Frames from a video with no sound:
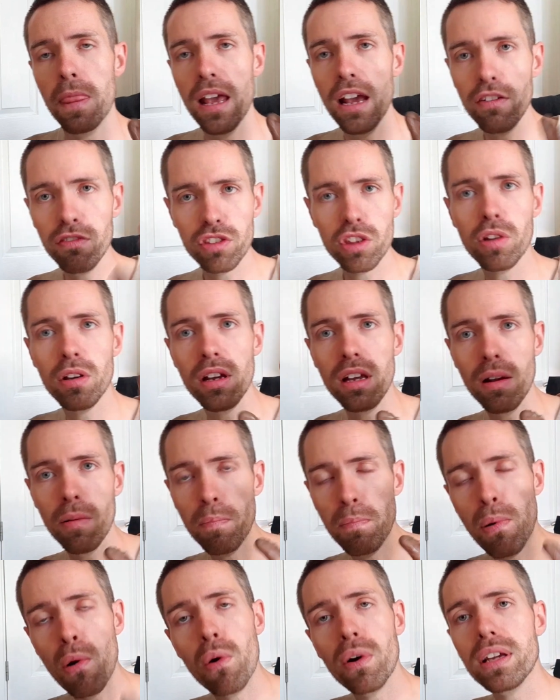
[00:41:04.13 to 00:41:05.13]
If the
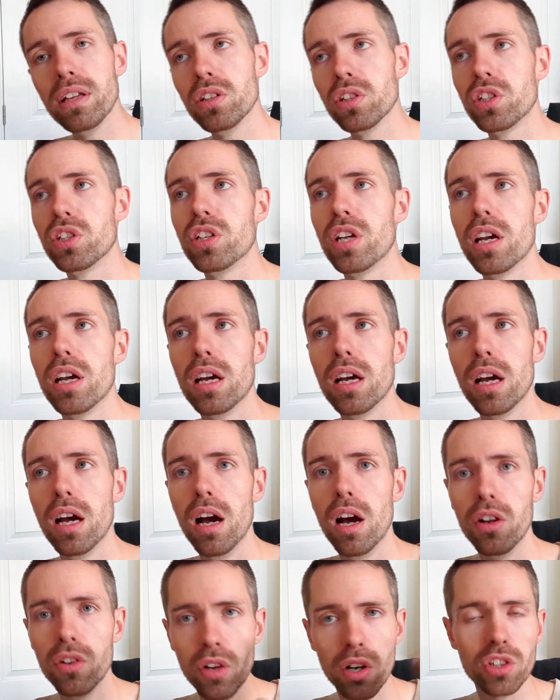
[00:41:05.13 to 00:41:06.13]
points
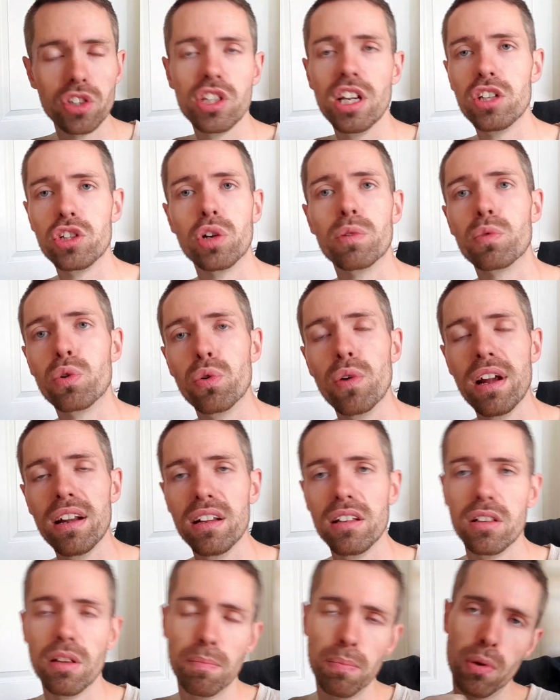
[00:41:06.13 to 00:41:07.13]
are not set up
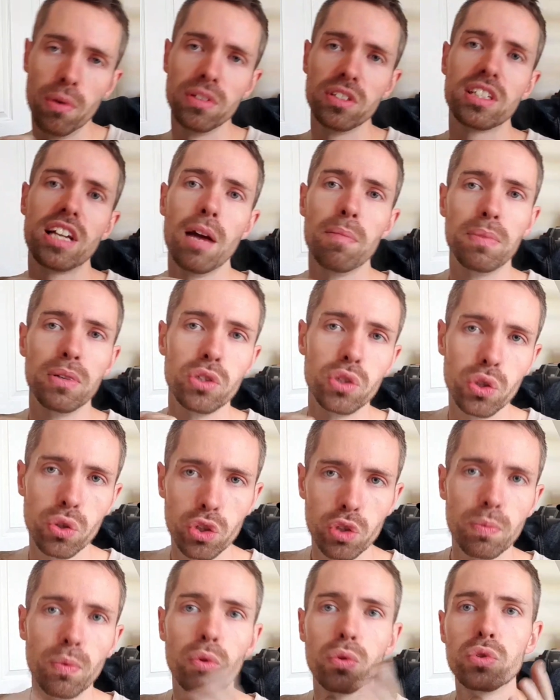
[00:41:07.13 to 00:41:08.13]
correctly, the points gap is too
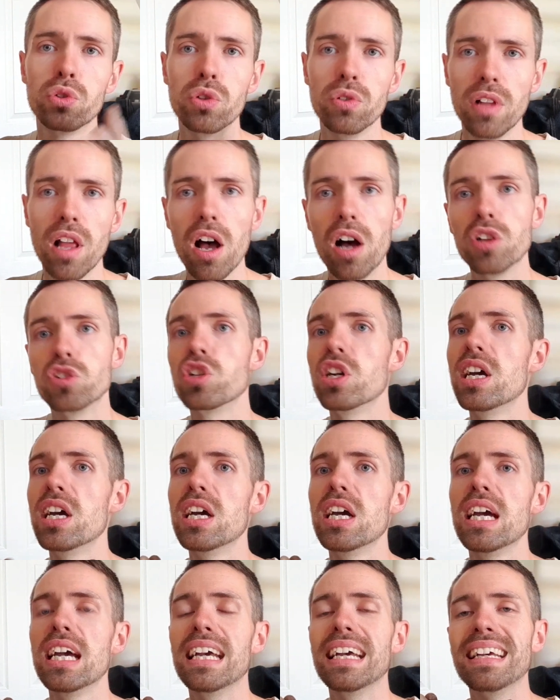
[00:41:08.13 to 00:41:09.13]
small, too large,
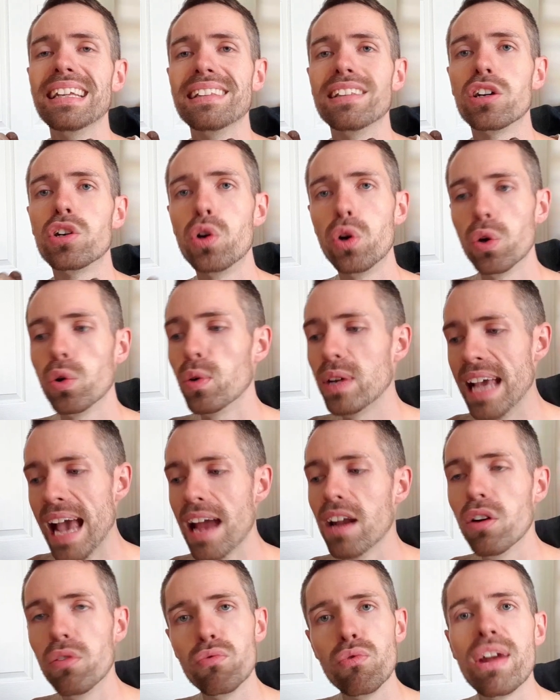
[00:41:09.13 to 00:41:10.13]
the coil
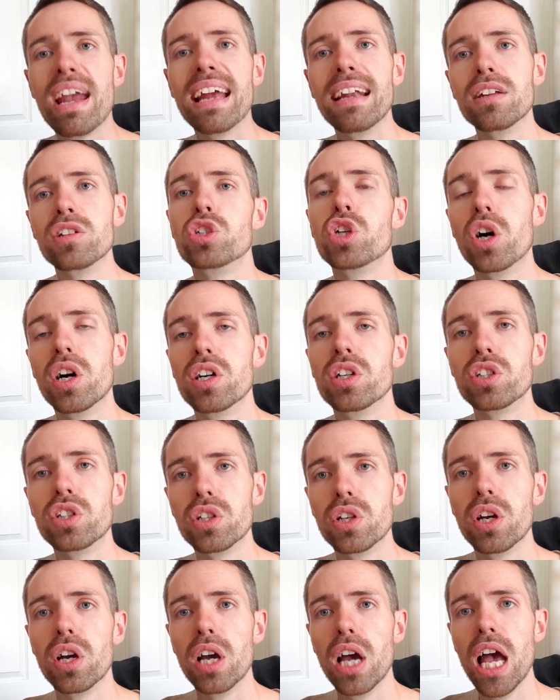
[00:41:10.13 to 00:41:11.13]
cannot
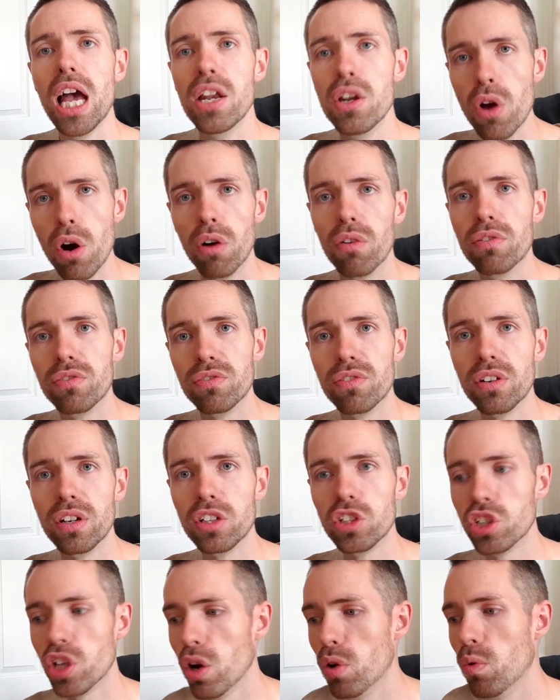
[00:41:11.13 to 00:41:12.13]
re-energize enough.
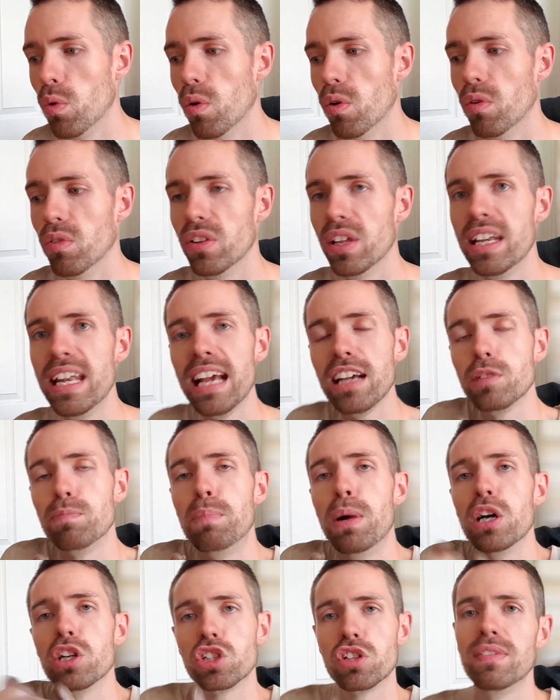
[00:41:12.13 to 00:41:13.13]
So the next
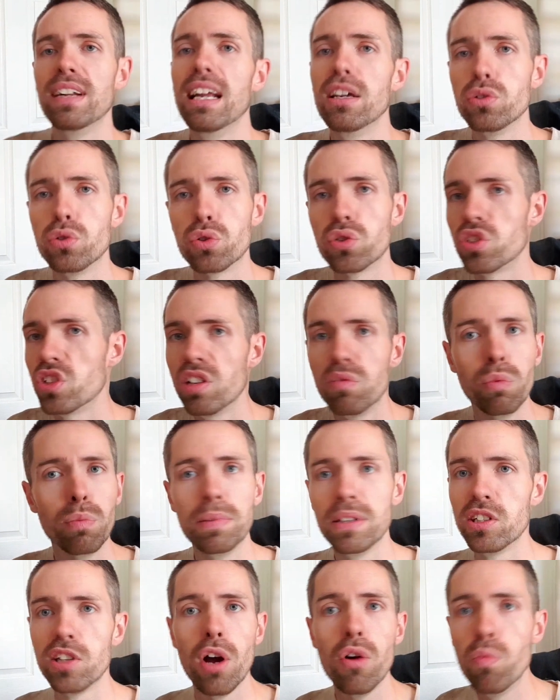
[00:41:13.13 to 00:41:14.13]
burst of electricity will
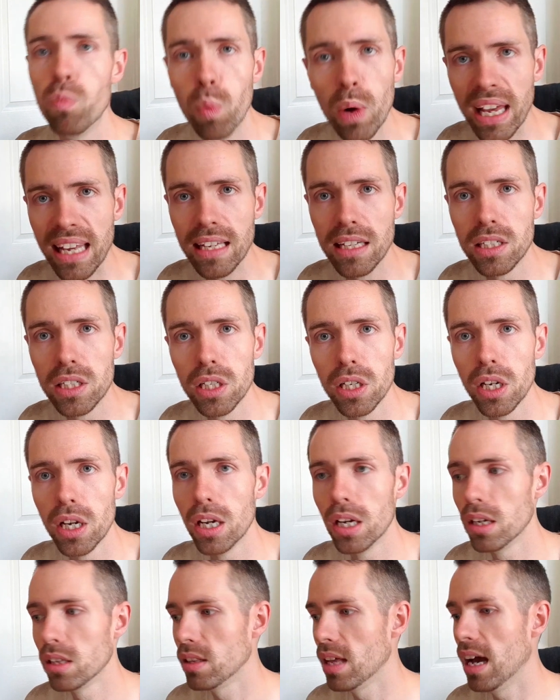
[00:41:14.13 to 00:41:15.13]
be so weak
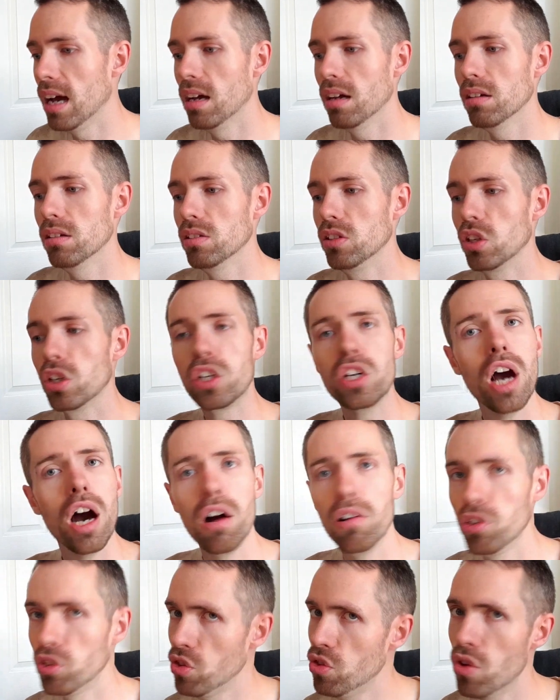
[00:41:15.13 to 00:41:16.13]
that your
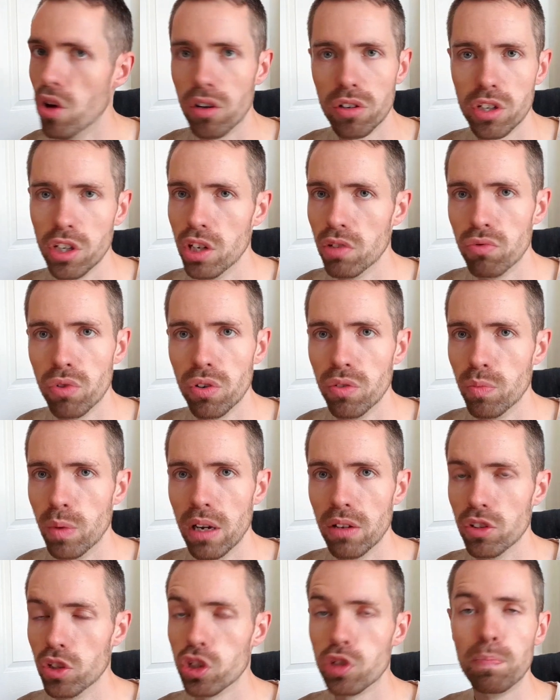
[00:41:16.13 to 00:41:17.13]
car is not going to run
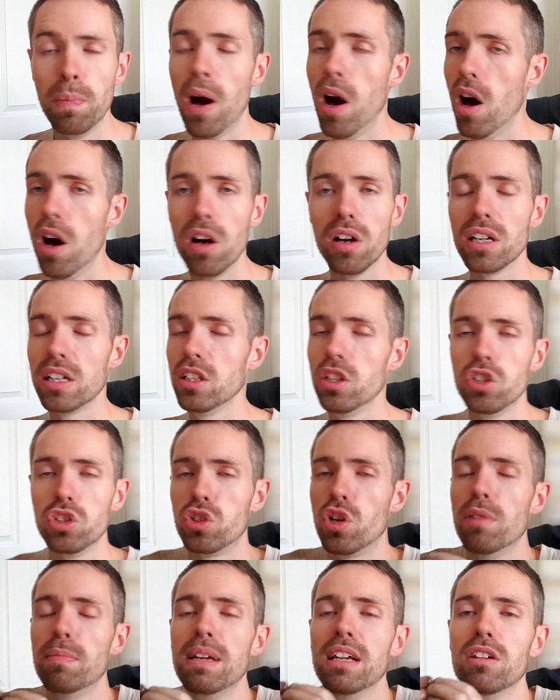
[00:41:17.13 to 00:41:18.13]
well. The spark, there's
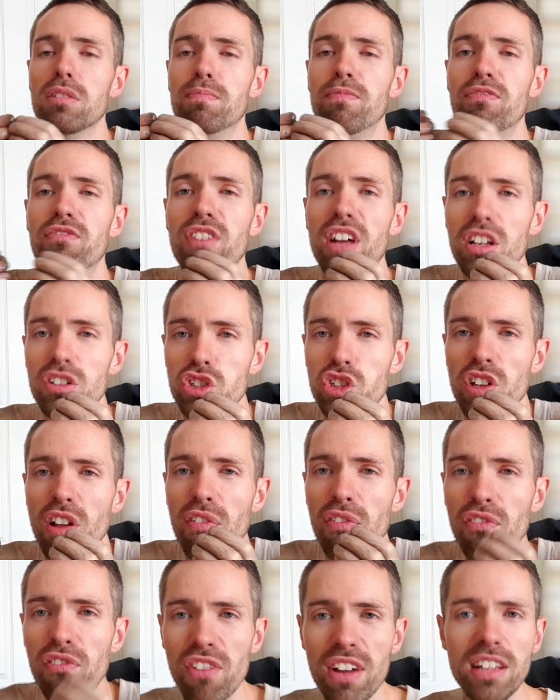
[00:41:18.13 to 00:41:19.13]
going to be a
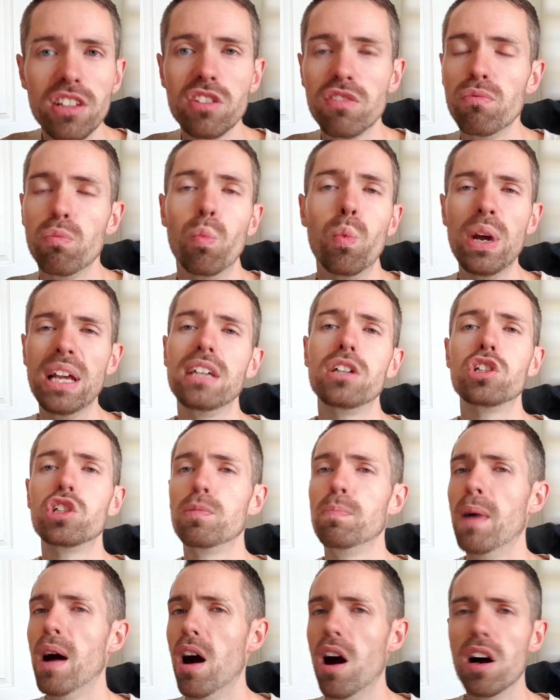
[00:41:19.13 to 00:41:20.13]
thin, weak
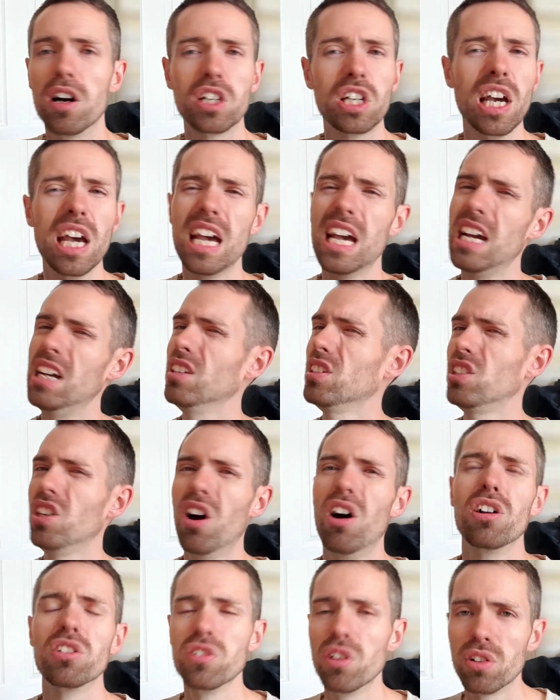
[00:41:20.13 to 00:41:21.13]
spark. The
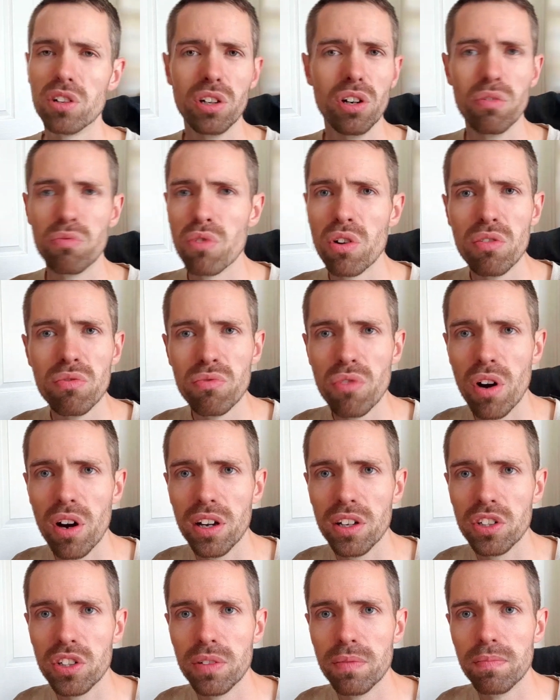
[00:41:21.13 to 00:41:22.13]
car's not going to run
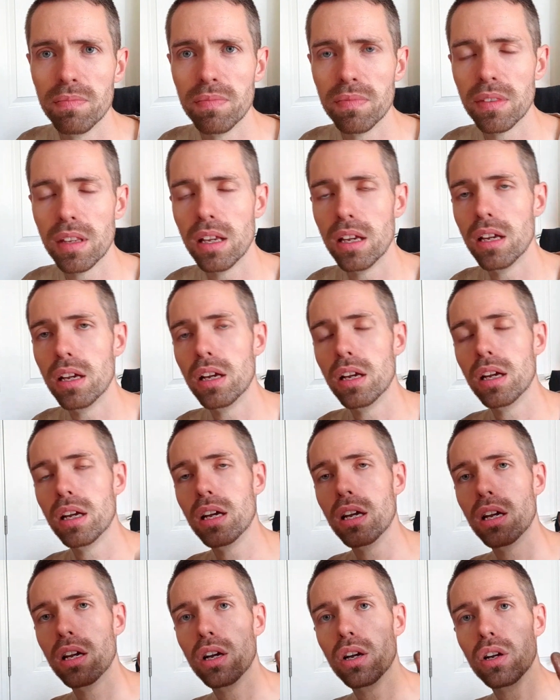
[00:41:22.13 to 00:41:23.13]
right.
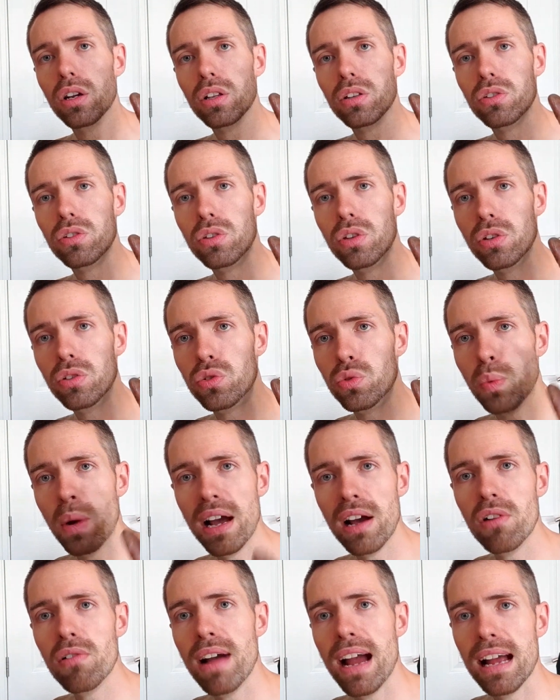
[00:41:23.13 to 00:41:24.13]
The
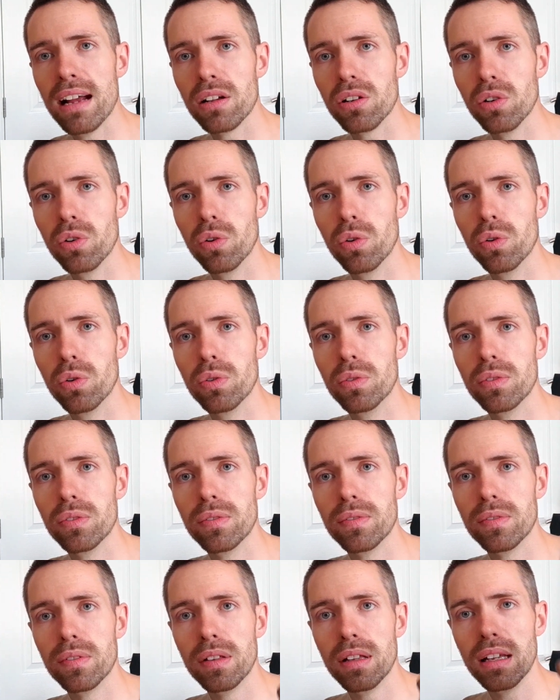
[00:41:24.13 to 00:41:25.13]
dwell angle
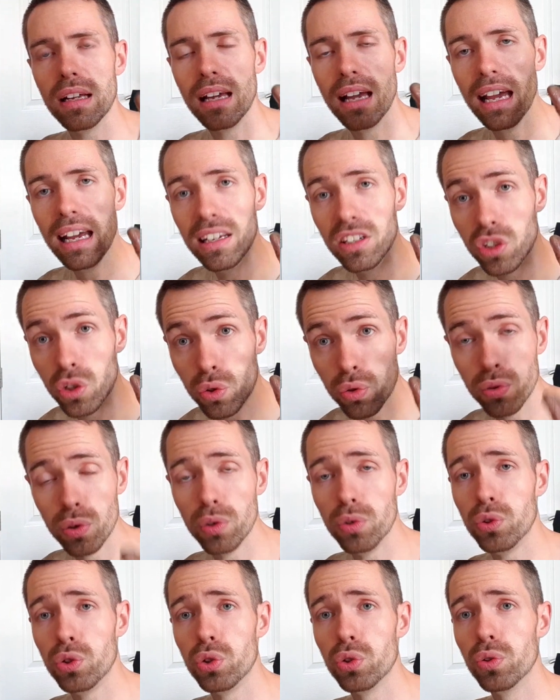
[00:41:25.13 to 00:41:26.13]
is
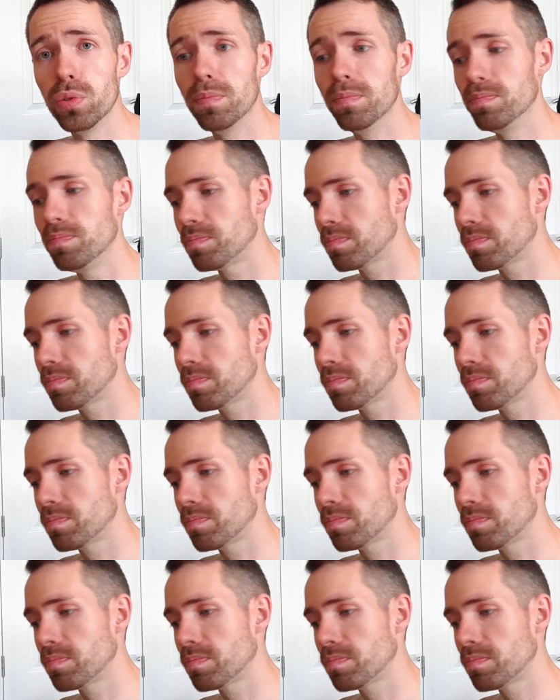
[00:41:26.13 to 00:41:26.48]
crucial,